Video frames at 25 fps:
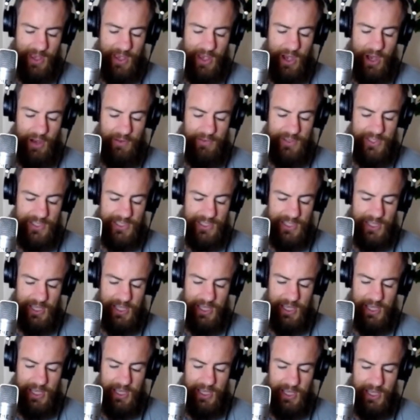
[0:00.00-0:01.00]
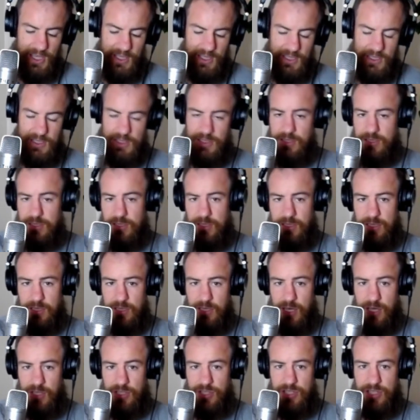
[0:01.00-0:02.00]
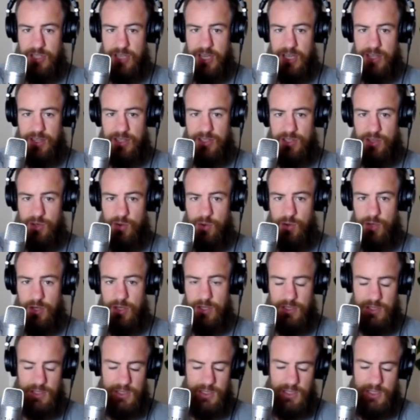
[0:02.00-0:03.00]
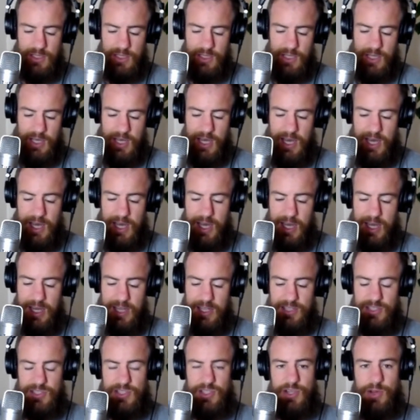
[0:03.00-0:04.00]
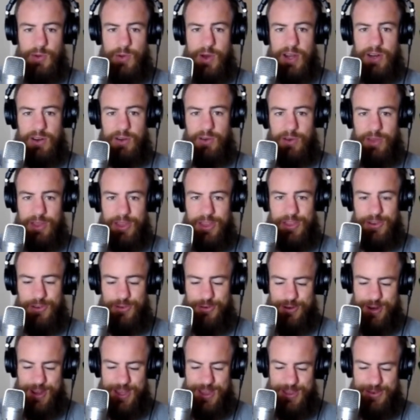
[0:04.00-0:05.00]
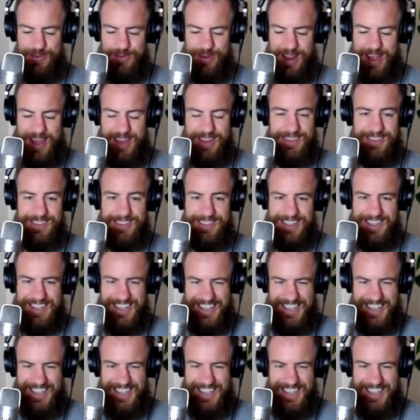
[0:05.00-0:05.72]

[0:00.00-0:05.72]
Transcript: Obviously, I should tell you the score uh, is 203 and 3 eighths.